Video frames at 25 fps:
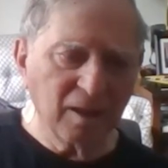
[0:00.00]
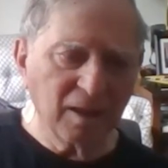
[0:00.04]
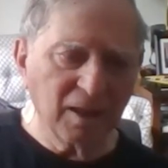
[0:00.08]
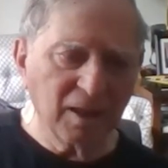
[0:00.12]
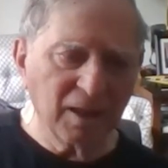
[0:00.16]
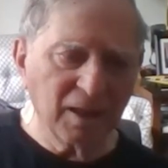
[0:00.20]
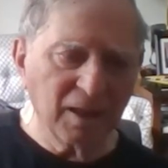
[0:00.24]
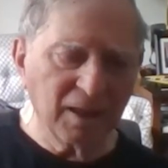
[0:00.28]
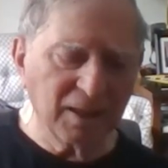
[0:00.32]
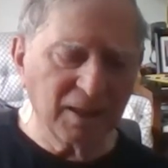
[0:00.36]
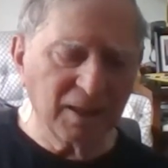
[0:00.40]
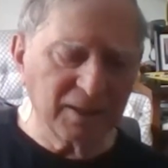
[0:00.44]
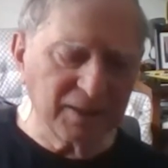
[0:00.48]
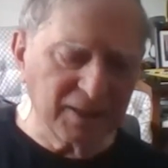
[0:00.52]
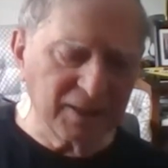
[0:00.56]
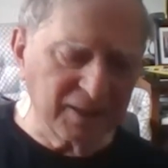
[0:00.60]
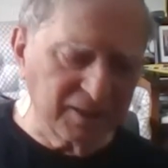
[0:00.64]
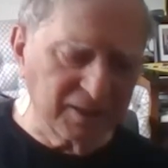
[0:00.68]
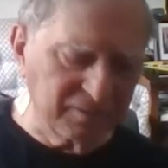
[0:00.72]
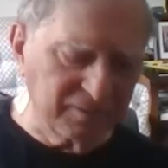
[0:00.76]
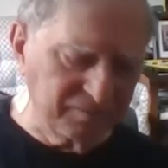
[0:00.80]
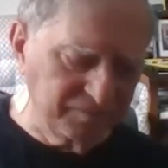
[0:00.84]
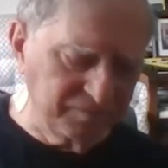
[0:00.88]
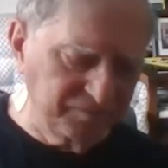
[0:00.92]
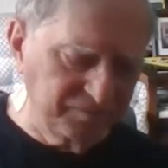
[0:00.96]
And
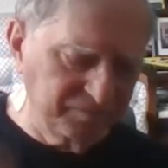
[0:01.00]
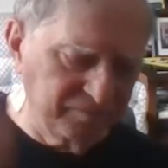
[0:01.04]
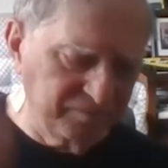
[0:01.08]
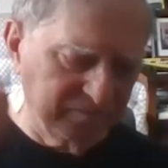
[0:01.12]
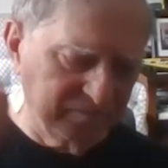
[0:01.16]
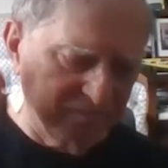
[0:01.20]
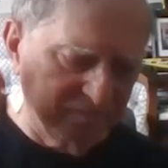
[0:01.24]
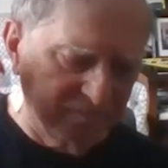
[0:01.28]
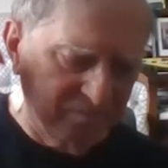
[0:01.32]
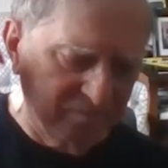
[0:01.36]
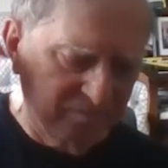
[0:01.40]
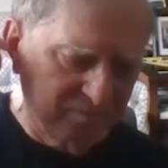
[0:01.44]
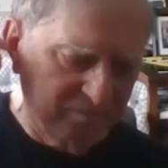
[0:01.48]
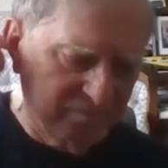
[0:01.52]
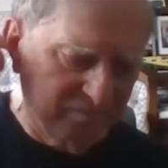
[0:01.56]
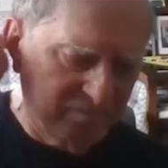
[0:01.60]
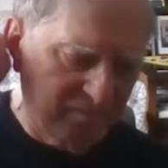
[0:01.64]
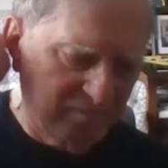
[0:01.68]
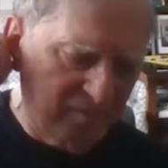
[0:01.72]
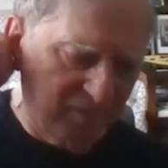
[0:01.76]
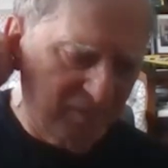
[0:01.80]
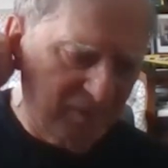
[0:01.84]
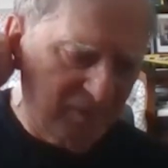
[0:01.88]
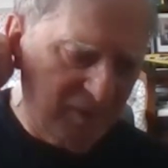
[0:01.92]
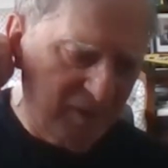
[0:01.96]
um,
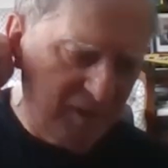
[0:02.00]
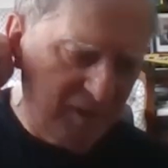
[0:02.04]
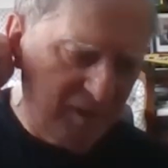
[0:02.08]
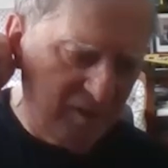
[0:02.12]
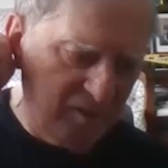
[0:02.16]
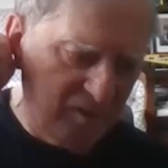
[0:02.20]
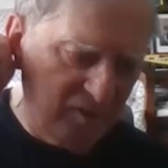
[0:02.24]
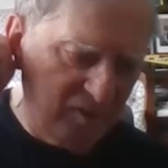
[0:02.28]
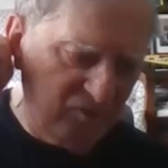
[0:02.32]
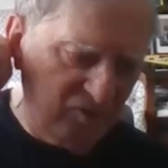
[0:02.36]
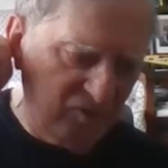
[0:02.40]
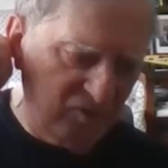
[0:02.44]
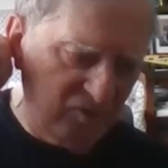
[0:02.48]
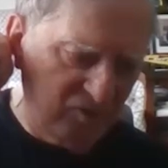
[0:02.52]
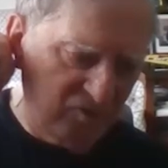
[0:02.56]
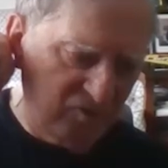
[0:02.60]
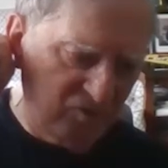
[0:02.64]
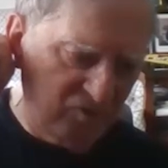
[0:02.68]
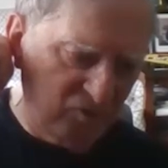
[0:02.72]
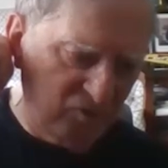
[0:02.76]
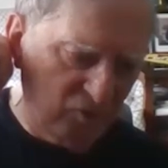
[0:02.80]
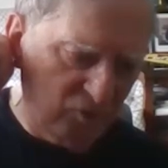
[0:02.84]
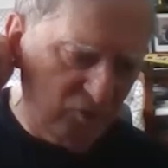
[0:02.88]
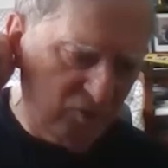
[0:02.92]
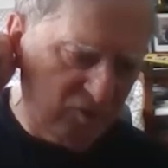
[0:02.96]
this is
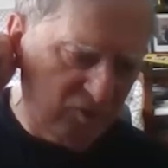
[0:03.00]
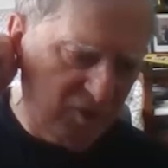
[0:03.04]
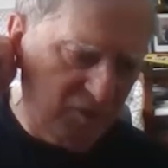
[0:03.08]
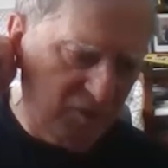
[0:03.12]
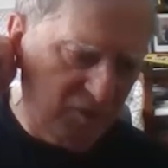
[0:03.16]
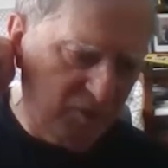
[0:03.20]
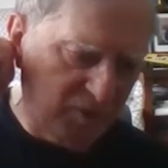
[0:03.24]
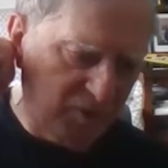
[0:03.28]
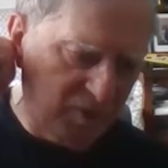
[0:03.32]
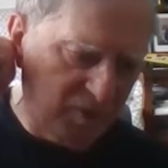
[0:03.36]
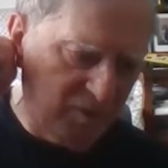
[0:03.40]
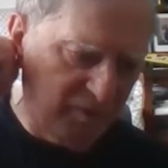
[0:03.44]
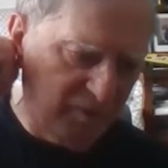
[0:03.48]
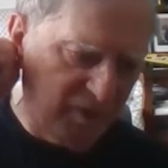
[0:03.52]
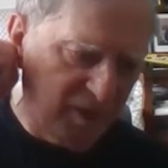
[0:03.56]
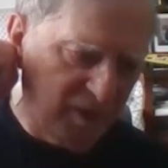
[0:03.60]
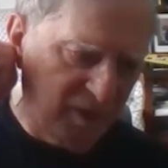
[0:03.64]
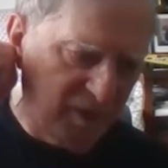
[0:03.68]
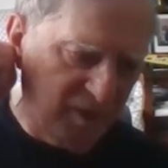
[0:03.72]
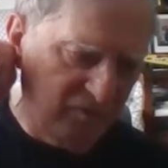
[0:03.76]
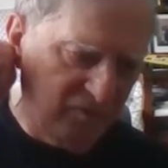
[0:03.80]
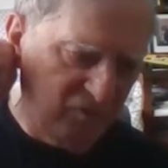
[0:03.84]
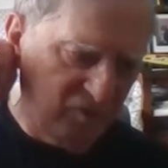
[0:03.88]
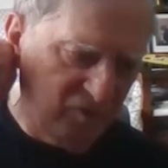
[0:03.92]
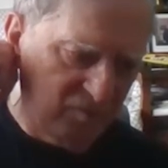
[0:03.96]
sort of typical
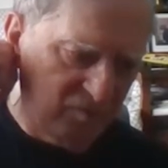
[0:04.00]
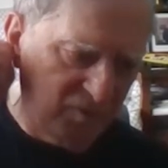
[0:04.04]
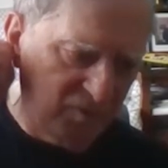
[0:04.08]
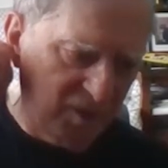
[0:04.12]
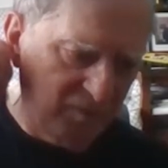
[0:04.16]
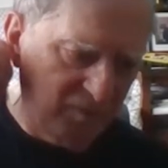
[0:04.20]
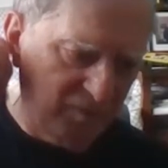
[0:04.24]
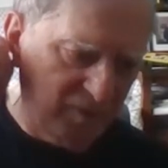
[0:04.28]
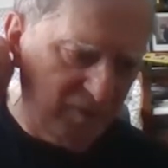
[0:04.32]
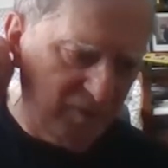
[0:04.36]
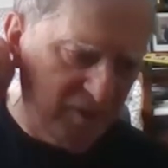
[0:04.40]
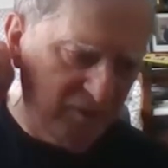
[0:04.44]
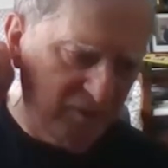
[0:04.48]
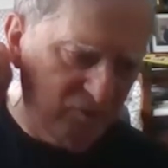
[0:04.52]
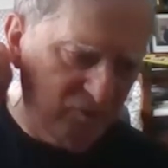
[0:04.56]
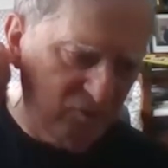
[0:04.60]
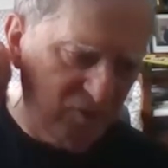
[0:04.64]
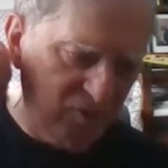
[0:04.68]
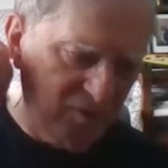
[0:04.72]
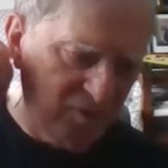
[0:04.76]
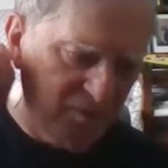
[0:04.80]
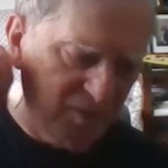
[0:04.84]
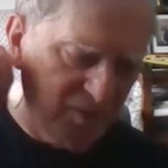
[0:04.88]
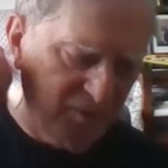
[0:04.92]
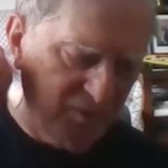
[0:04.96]
behavior on my part
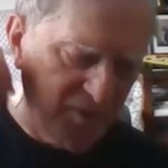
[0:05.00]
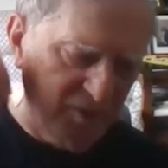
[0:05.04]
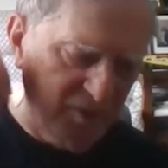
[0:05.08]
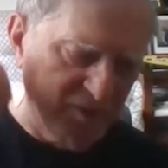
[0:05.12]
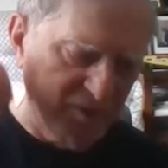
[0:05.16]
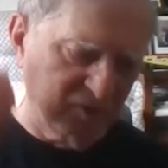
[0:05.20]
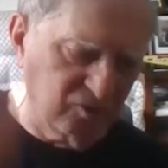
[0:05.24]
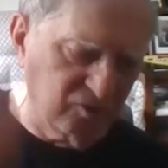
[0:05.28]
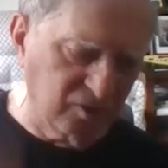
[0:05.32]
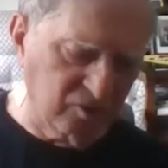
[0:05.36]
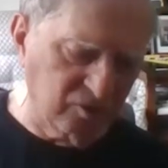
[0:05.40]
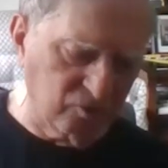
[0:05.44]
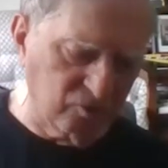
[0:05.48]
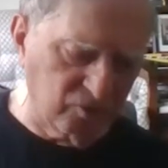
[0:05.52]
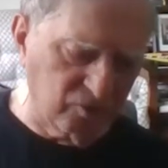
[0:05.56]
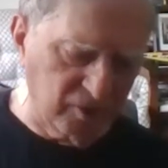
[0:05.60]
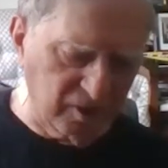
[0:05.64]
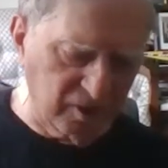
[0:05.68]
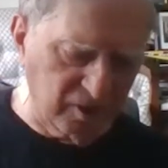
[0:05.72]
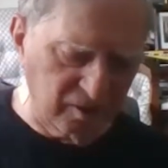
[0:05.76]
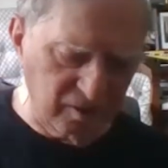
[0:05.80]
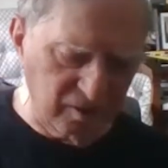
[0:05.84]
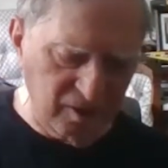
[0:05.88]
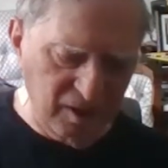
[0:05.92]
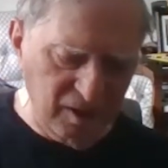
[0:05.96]
from a military
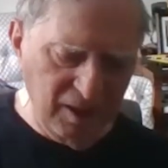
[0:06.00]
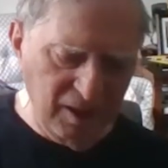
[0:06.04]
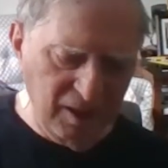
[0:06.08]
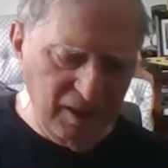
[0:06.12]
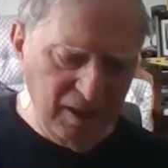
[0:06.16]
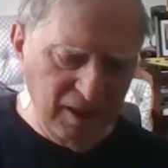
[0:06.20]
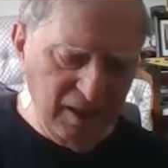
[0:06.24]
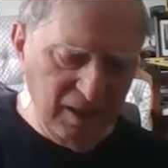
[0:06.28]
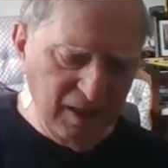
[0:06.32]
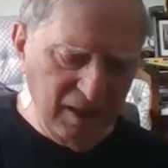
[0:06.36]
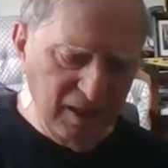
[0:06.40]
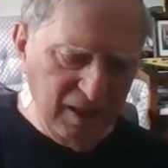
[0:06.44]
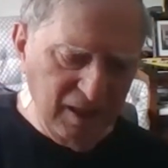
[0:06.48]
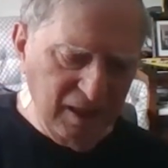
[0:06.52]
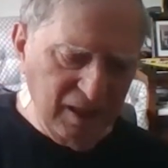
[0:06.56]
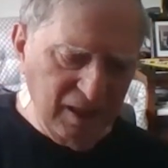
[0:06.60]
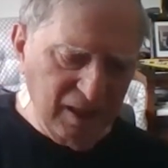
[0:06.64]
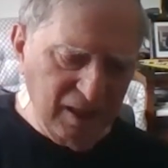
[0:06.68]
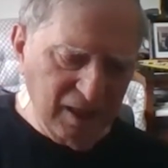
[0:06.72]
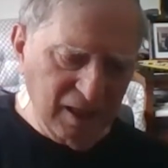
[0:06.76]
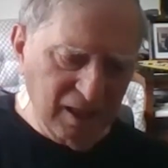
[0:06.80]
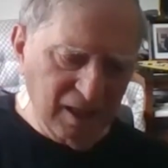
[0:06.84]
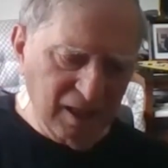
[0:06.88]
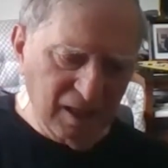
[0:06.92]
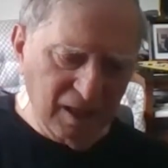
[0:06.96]
career.
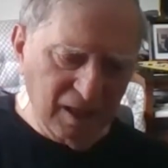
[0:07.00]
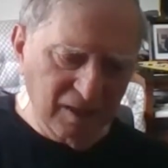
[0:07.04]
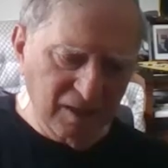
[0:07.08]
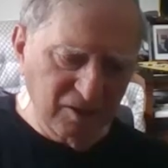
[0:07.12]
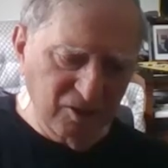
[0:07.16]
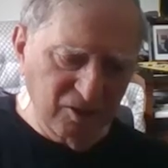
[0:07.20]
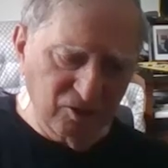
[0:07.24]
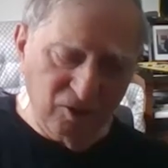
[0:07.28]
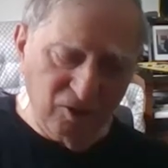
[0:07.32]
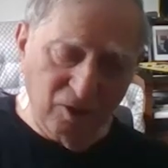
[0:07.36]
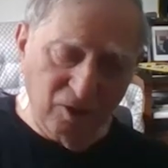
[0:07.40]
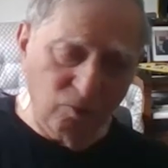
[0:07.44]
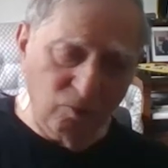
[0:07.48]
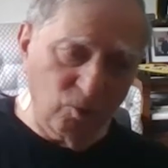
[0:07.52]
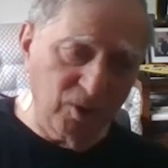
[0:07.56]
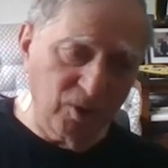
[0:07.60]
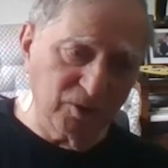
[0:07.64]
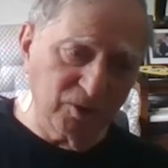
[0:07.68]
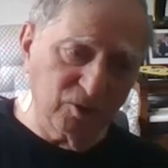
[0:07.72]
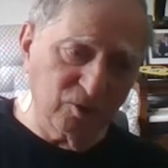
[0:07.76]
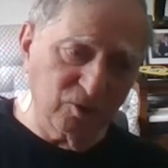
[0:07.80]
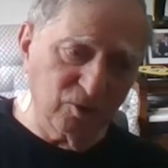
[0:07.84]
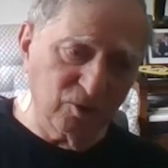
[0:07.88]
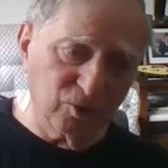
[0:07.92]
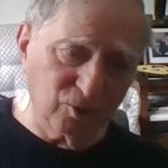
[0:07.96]
I did not want
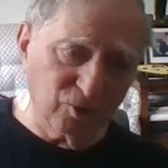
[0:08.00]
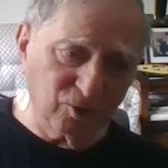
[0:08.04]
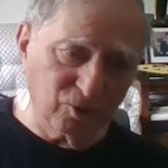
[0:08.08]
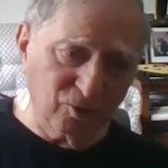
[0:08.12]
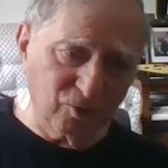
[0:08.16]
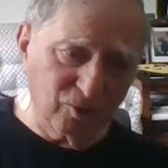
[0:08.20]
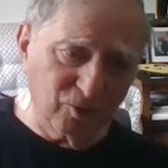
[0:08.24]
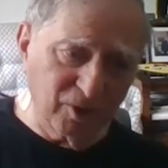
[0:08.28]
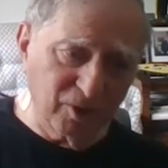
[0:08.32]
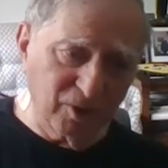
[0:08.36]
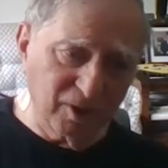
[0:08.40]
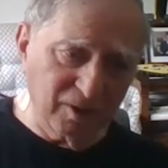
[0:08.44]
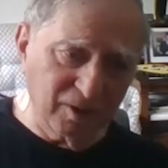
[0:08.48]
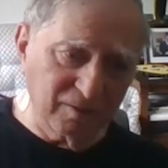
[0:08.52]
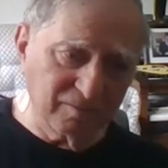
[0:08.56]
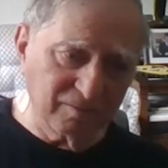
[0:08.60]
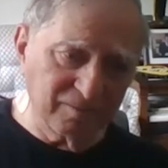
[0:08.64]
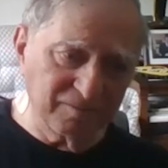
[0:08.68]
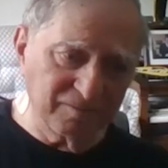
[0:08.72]
to go to Korea.